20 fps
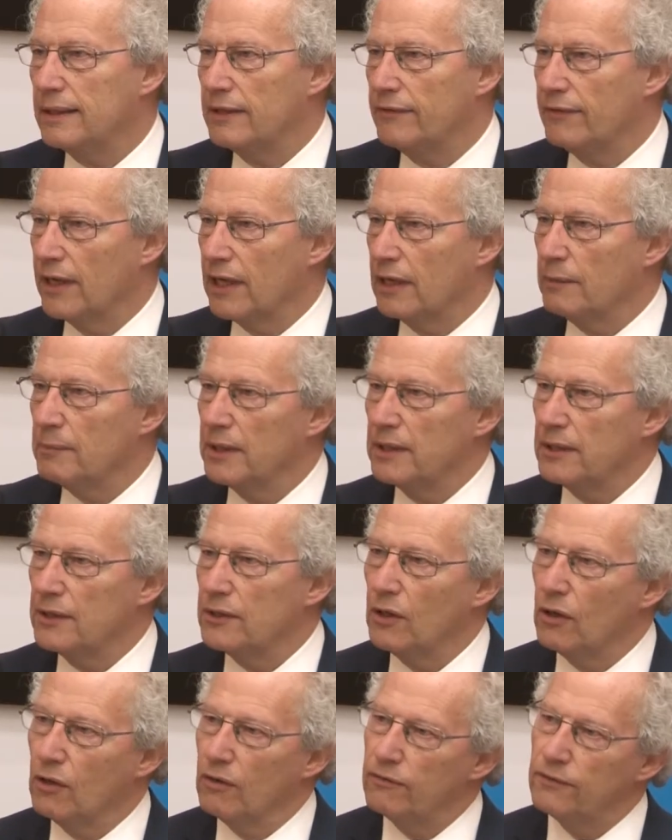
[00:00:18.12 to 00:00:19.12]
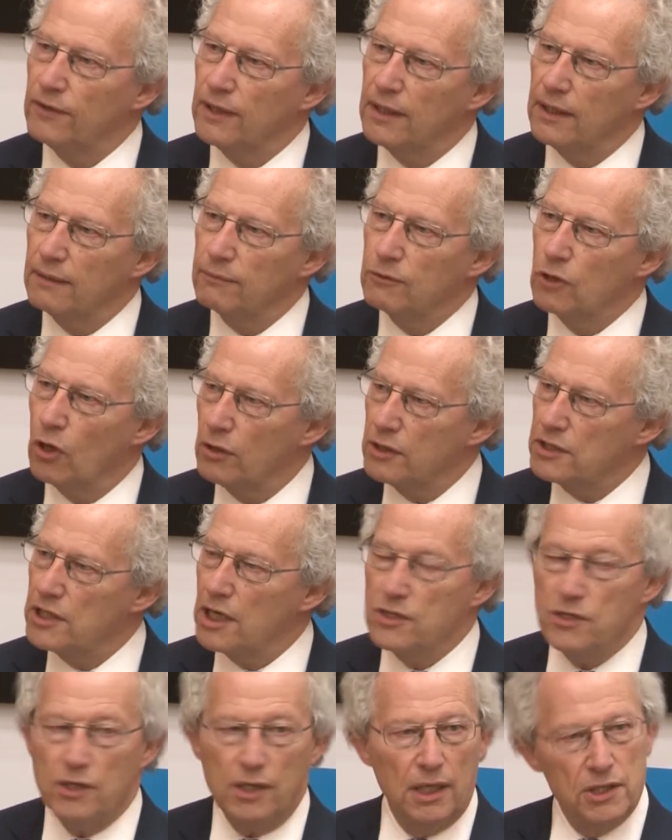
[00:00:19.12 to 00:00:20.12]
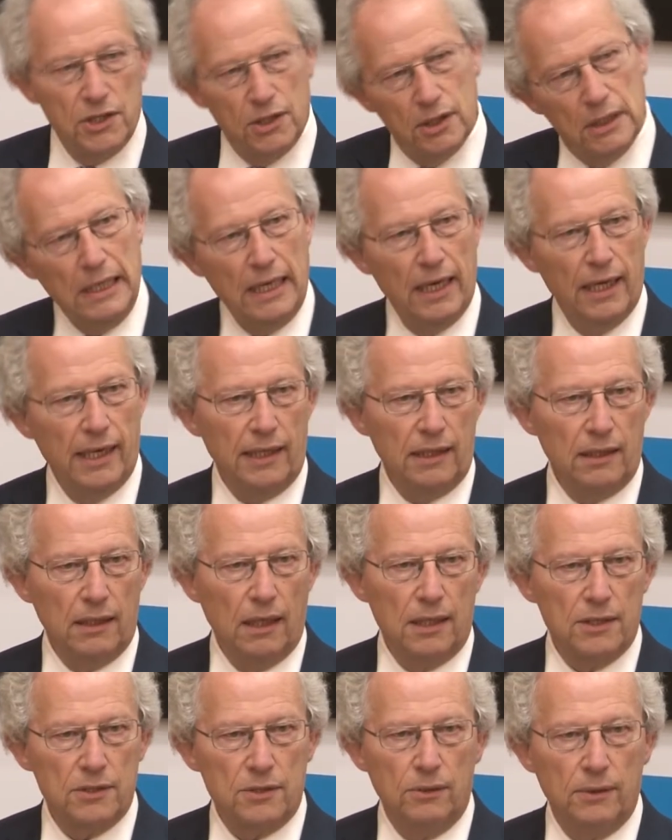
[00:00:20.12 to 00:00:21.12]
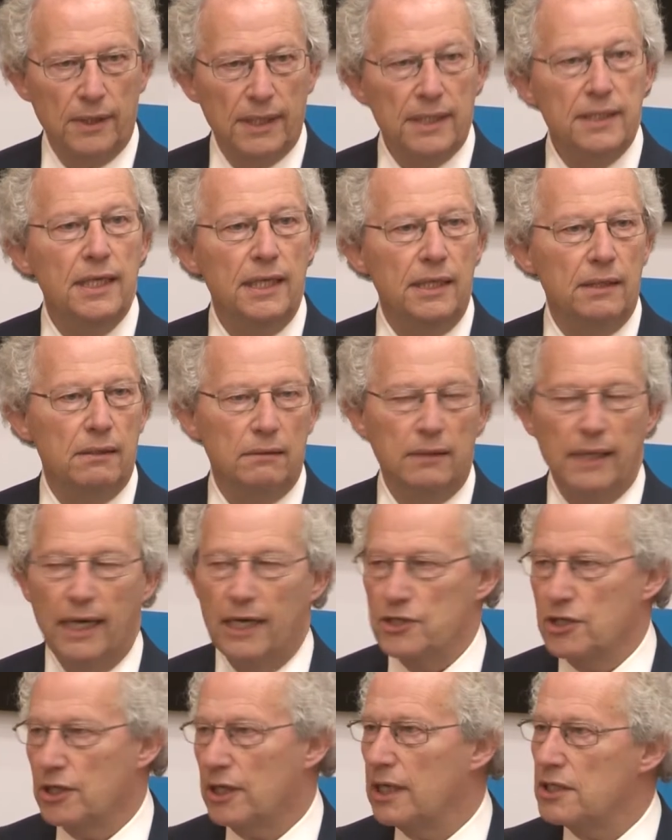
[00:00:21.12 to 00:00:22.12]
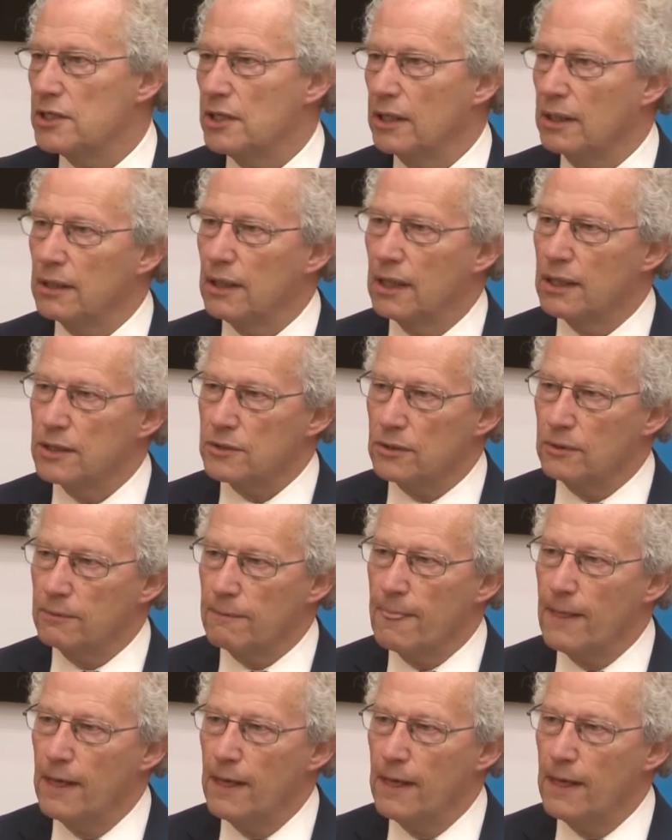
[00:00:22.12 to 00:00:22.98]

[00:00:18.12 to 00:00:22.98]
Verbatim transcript: development of uh, college education in Glasgow, indeed, education in Glasgow.